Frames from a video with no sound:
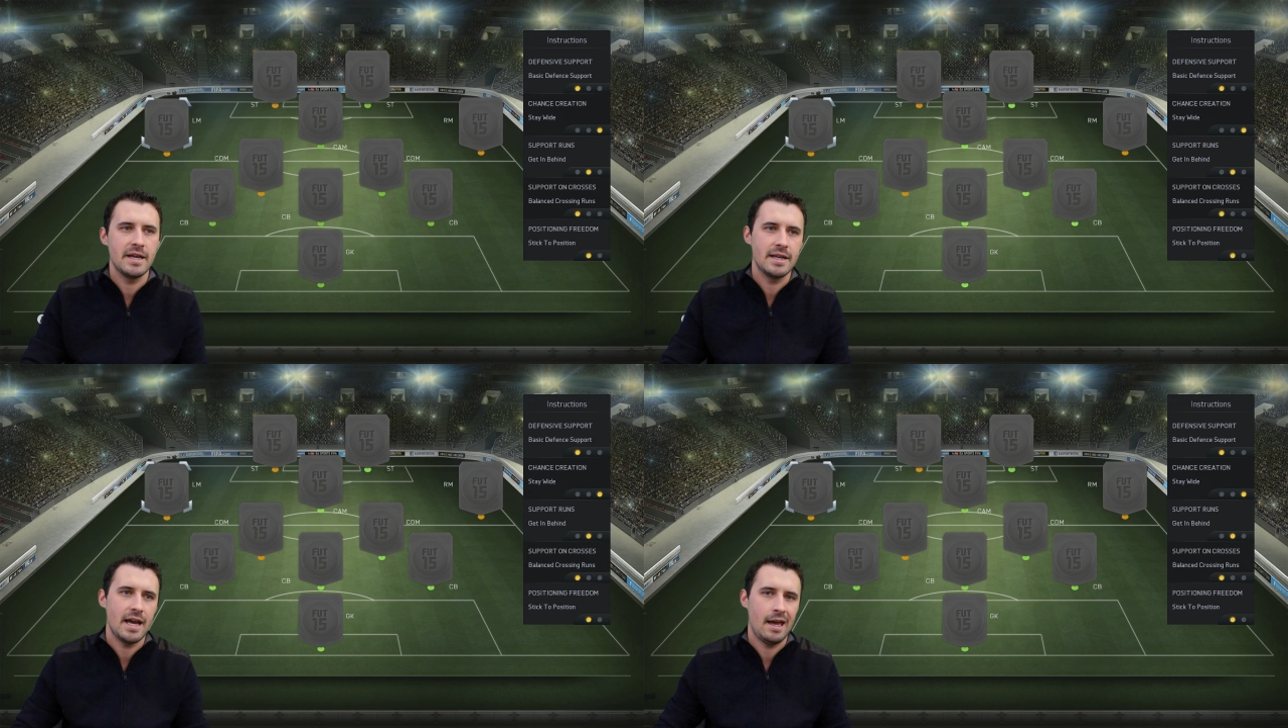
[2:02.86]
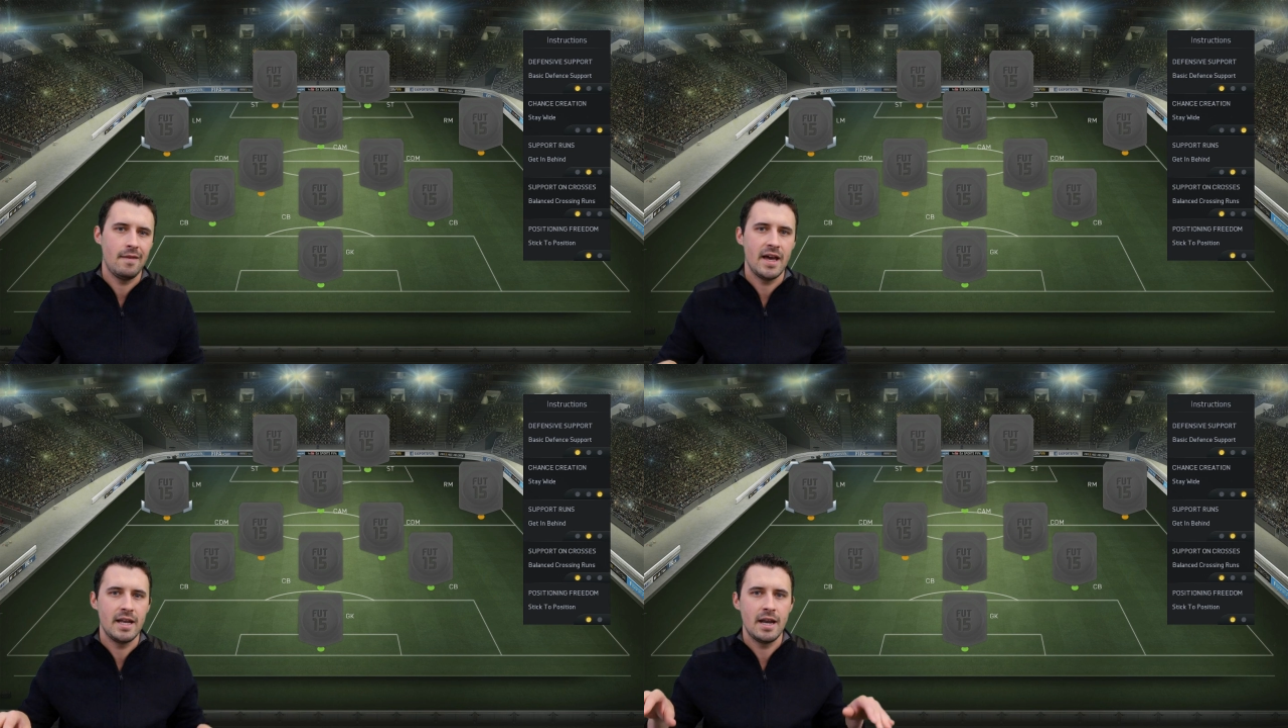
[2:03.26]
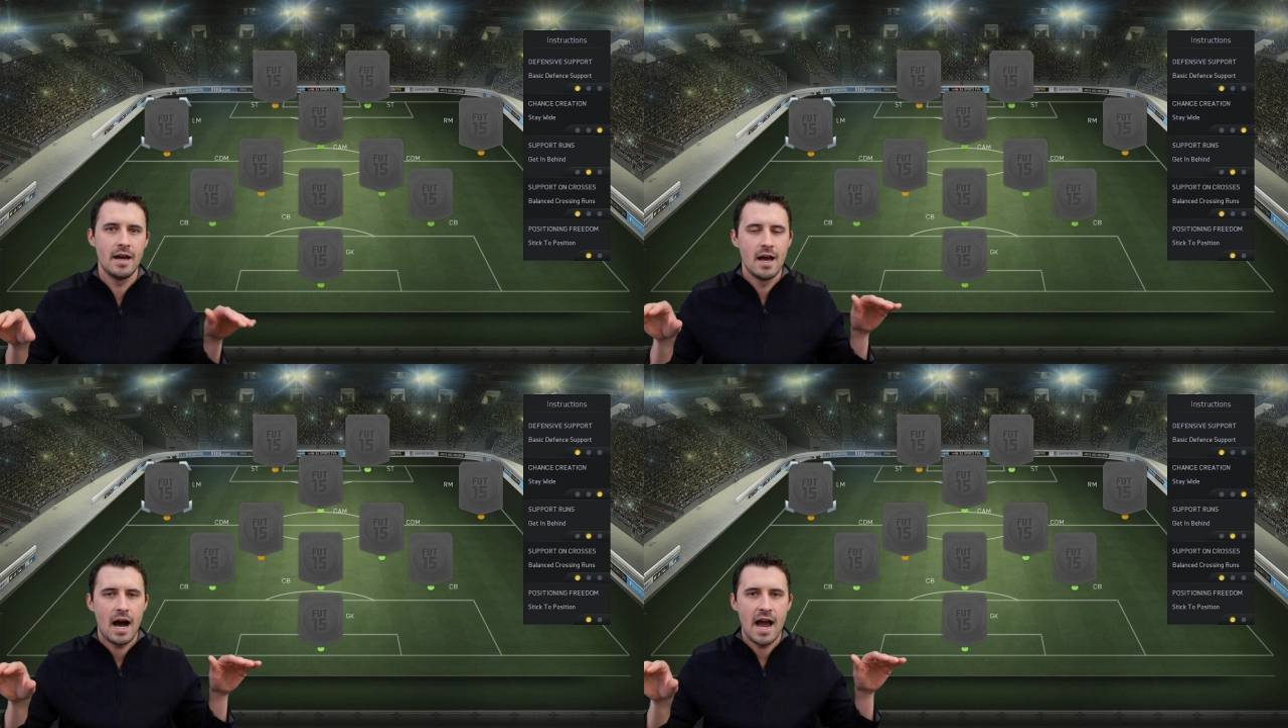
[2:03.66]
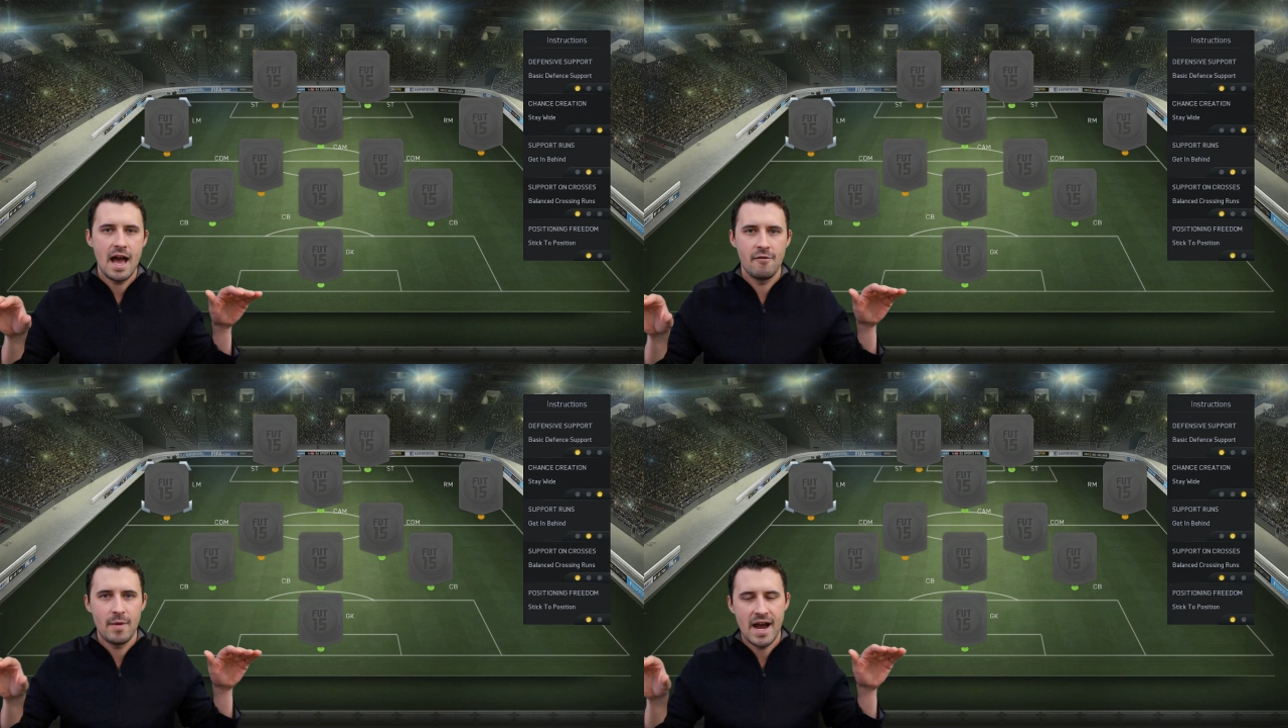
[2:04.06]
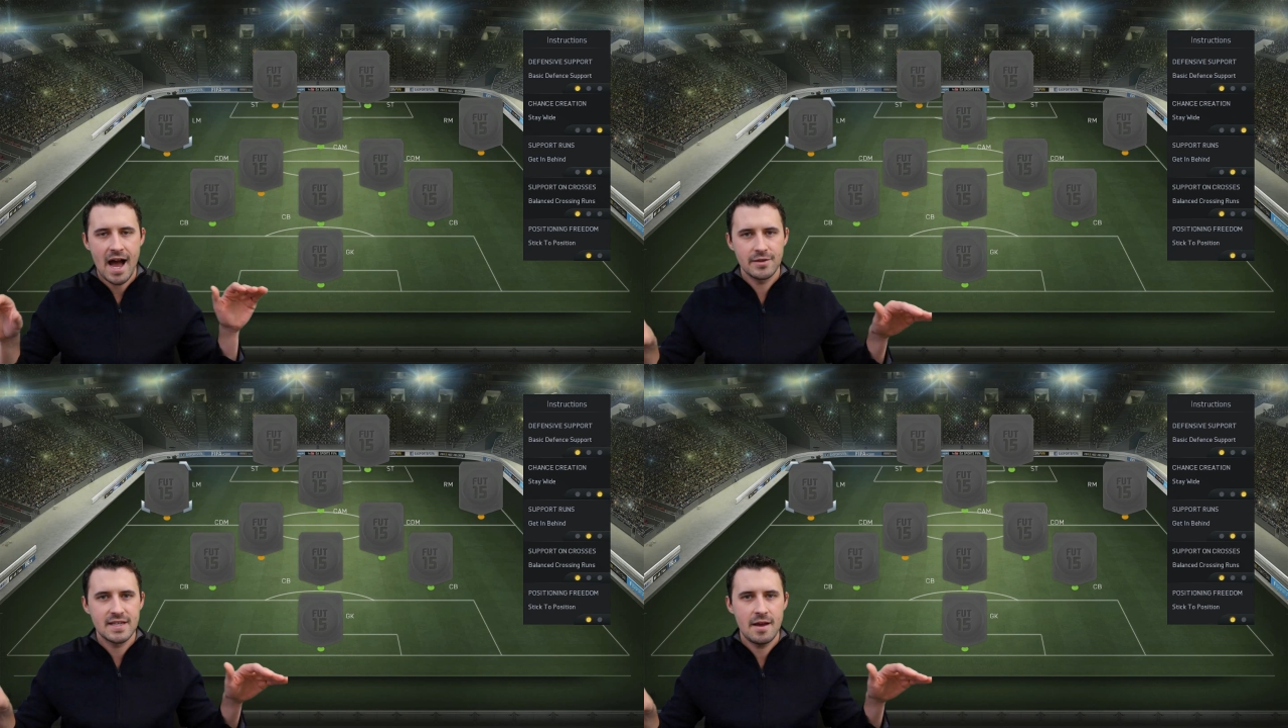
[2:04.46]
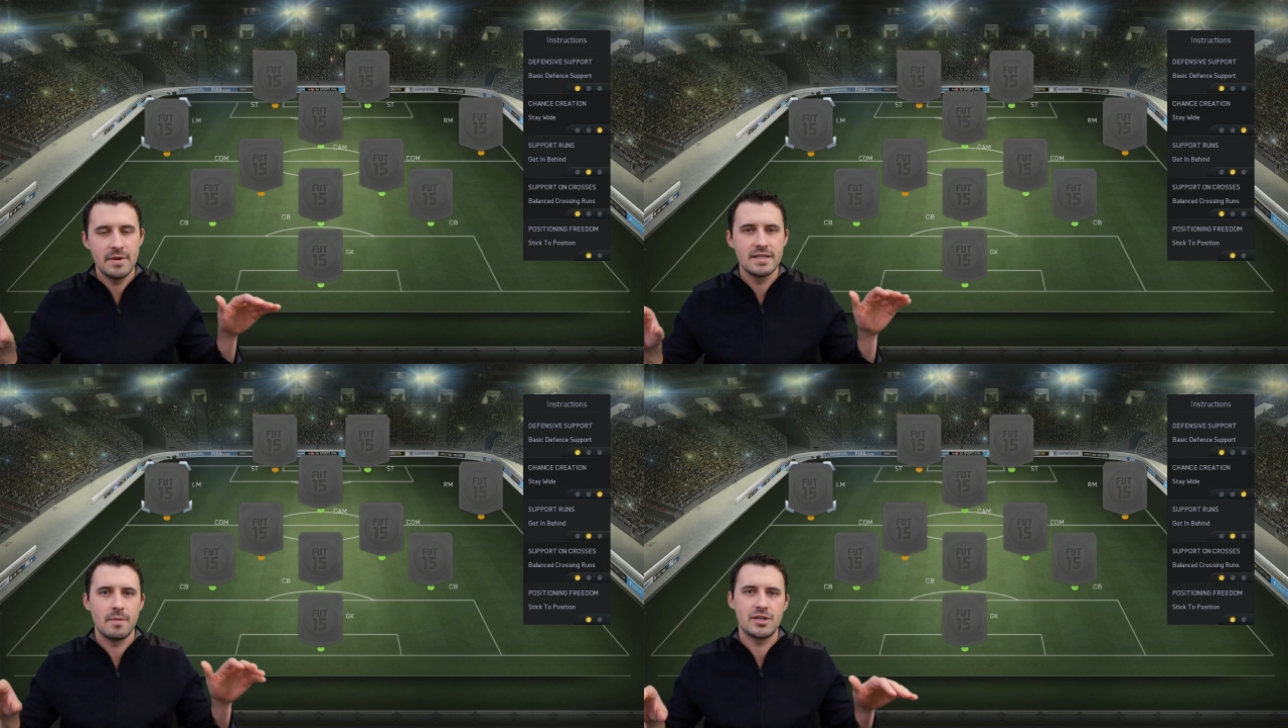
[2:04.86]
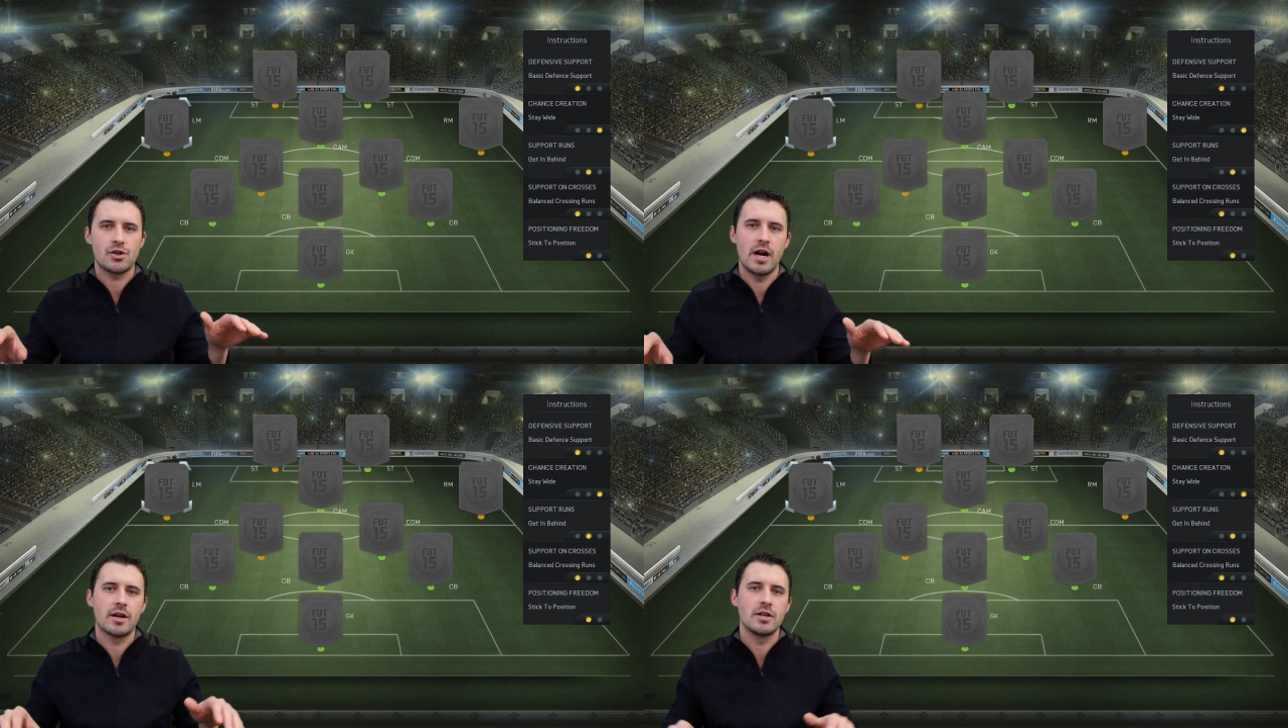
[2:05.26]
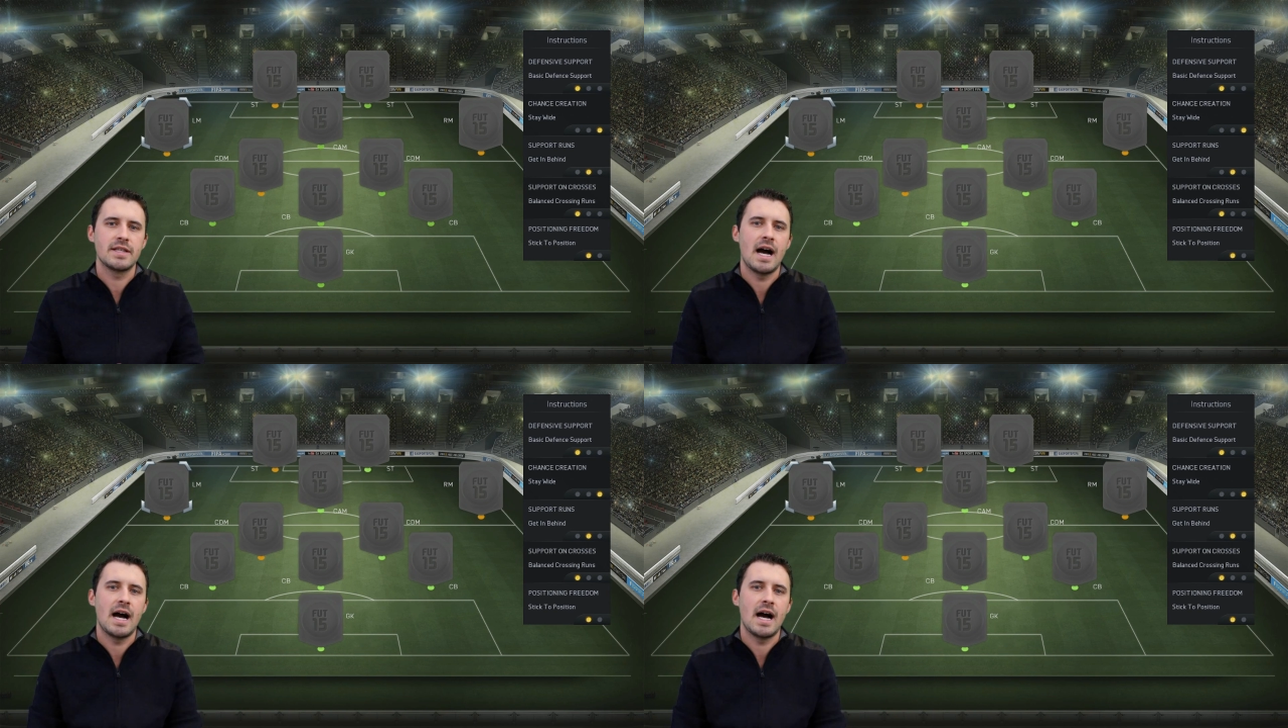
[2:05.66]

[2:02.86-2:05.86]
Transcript: mid, and then I have my outside mids and my strikers